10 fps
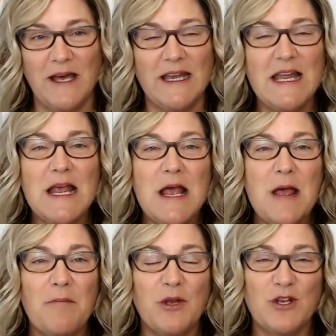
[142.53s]
But
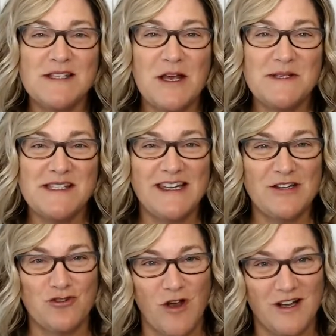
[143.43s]
because I was
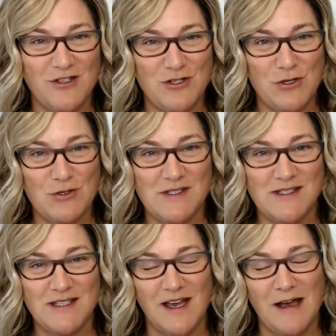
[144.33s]
in a
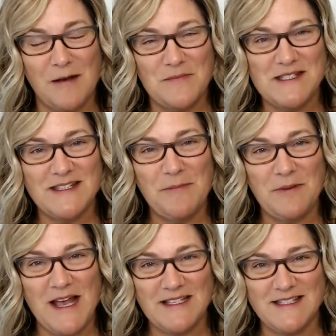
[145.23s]
drug-induced
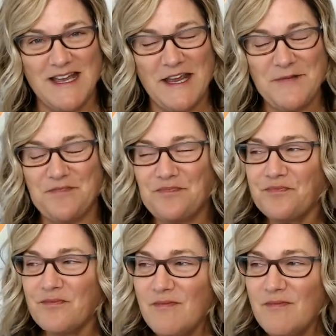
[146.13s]
sleep last night,